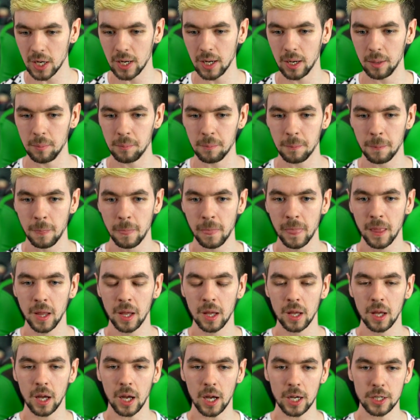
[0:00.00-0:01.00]
time,
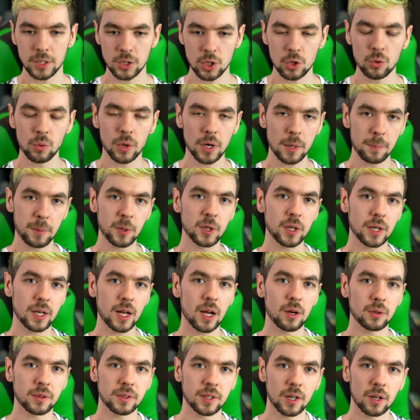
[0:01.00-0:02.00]
I do want to put it
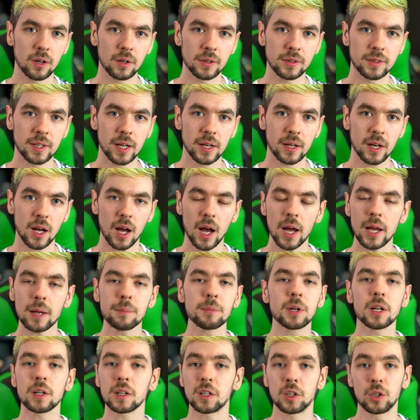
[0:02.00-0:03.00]
out there that I
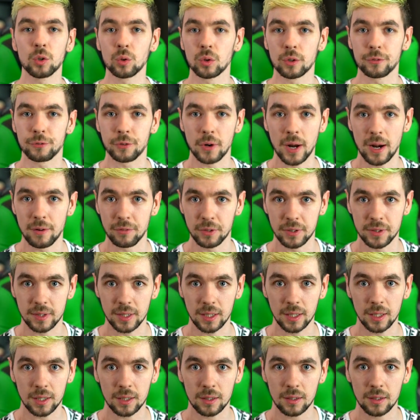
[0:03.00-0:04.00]
am not a cure for
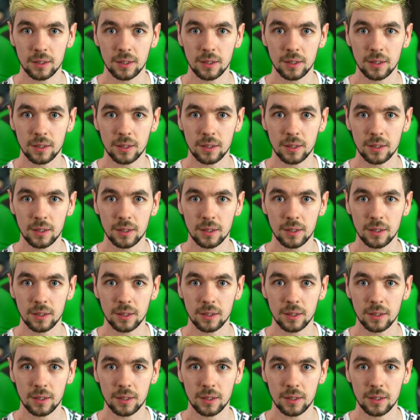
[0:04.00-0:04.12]
everything.